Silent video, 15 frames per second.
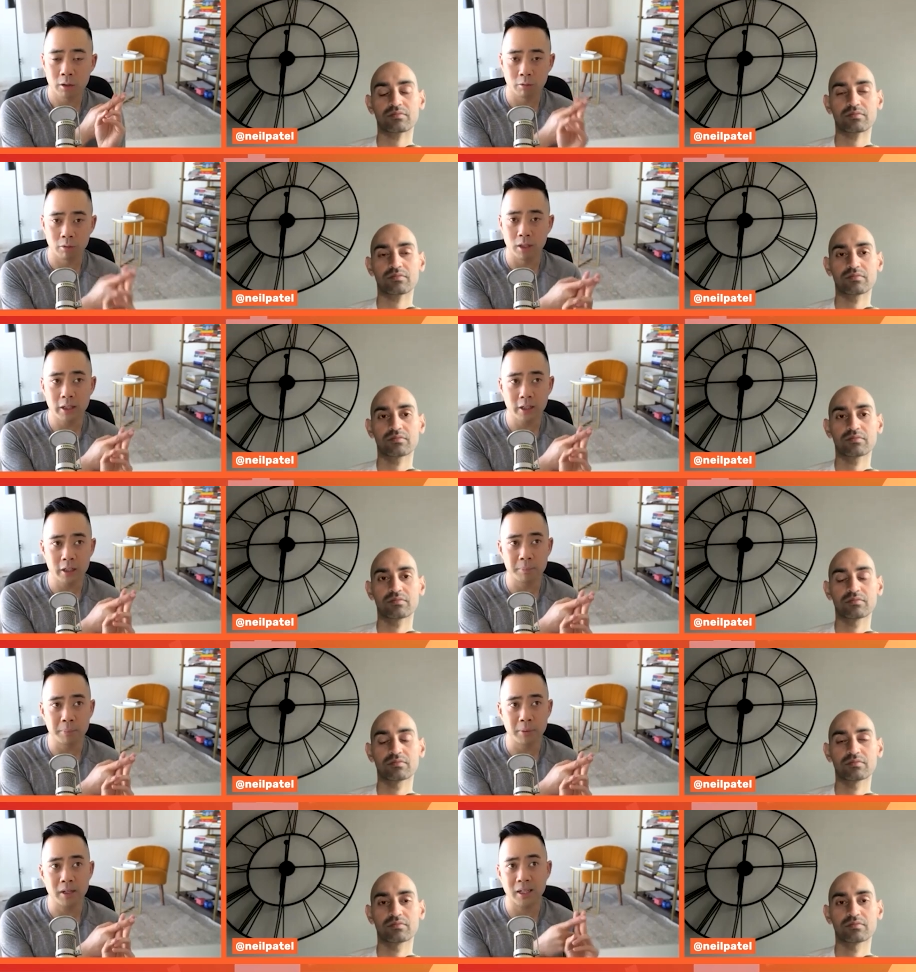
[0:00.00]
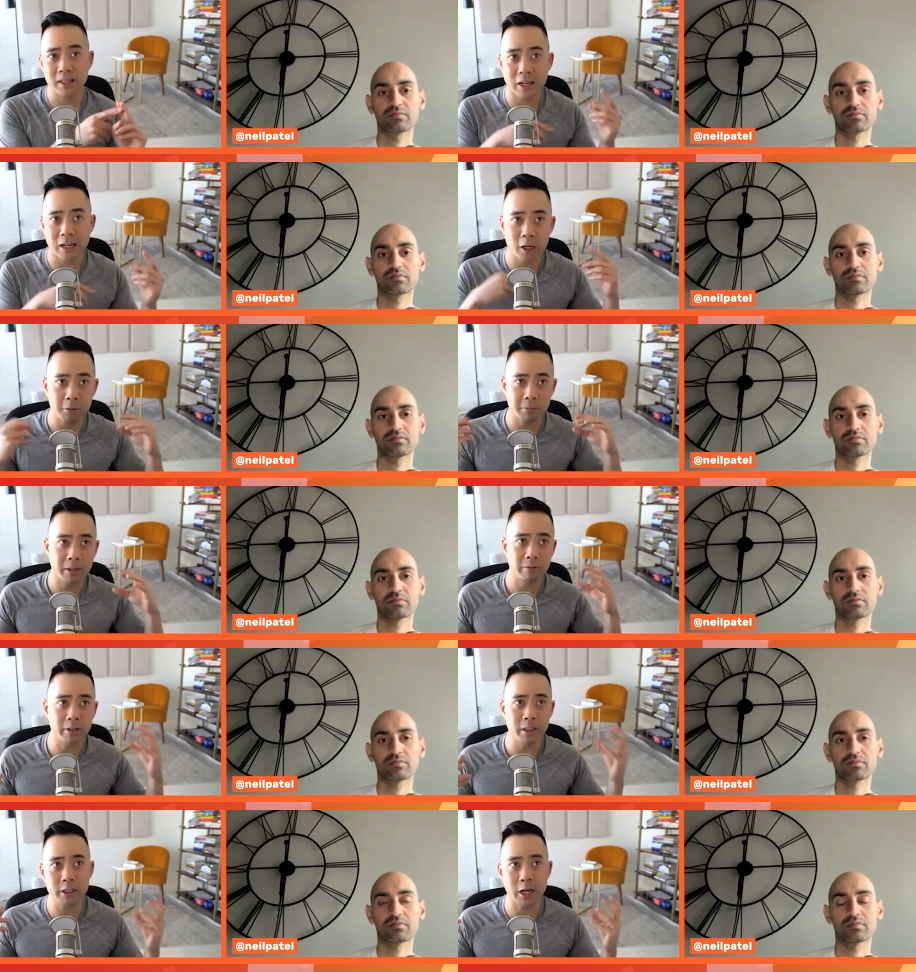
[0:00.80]
Speaker 1: Really good book, and that helped me
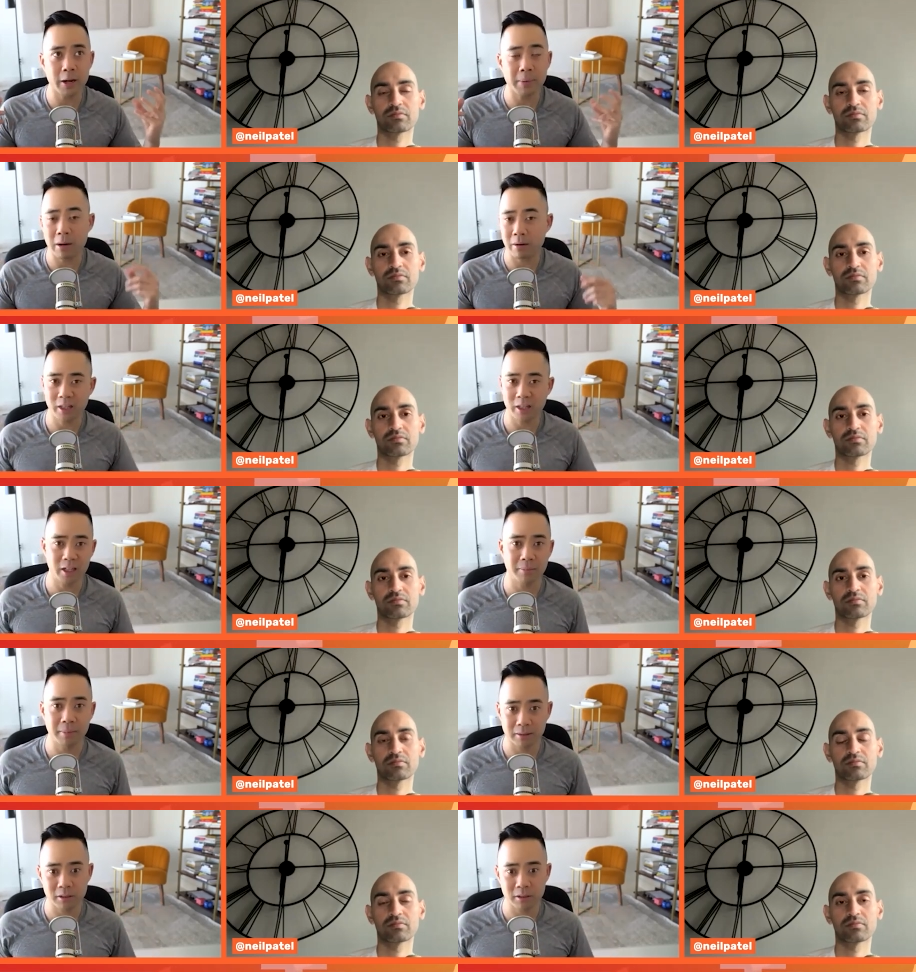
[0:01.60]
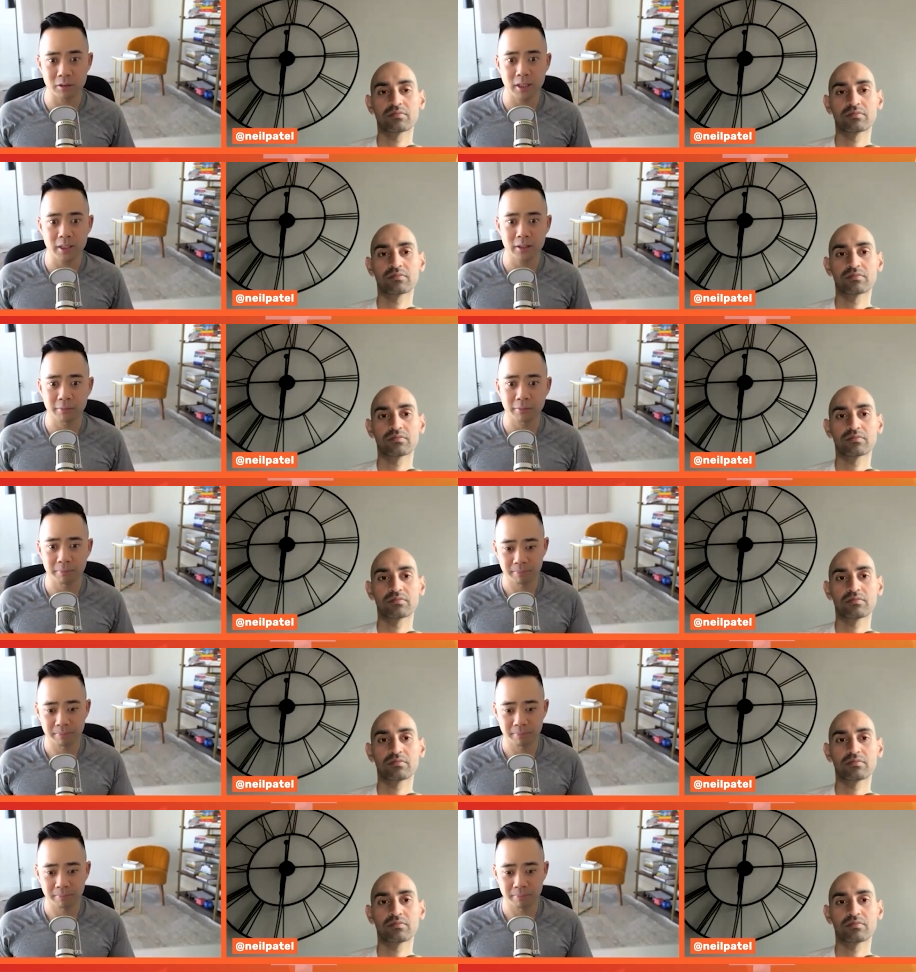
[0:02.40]
reshape how I think about stories.